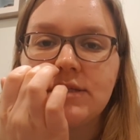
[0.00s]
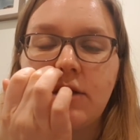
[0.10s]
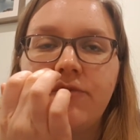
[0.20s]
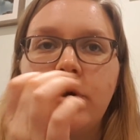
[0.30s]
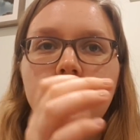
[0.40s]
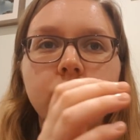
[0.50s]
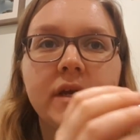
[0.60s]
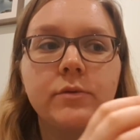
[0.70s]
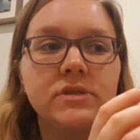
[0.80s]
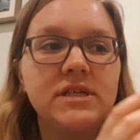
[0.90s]
So the first
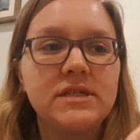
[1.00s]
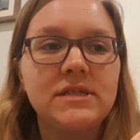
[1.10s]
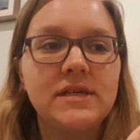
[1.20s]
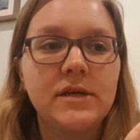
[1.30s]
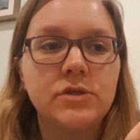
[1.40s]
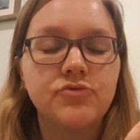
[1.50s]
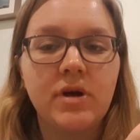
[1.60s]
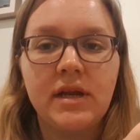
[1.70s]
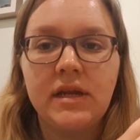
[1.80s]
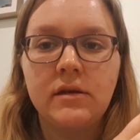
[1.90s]
week was 60 seconds
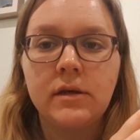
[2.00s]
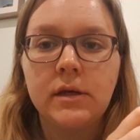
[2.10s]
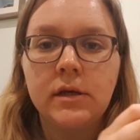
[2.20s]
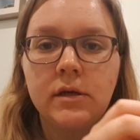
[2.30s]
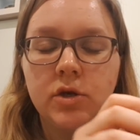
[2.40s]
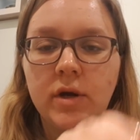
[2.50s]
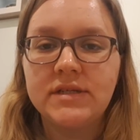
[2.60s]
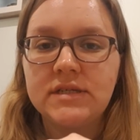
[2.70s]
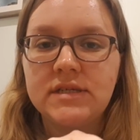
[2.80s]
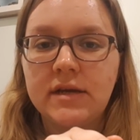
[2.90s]
running,
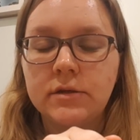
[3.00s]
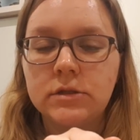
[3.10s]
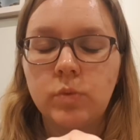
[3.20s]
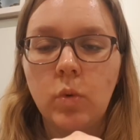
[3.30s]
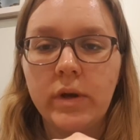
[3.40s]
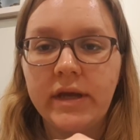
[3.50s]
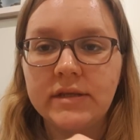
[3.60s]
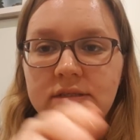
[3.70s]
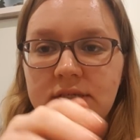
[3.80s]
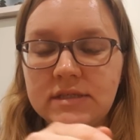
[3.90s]
90 seconds
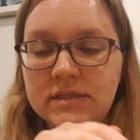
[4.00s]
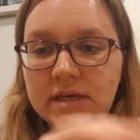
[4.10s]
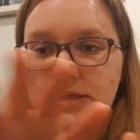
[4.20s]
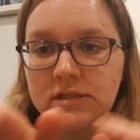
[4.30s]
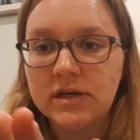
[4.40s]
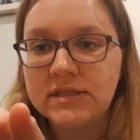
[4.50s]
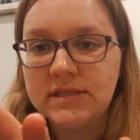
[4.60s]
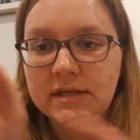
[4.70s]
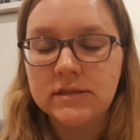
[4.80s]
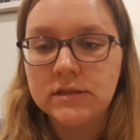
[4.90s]
walking, 60 seconds, 90
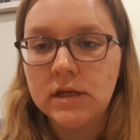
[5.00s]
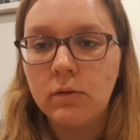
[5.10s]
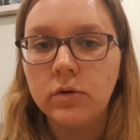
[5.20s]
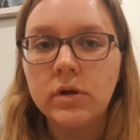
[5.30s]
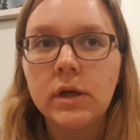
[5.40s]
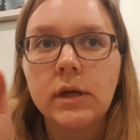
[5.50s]
seconds and so on.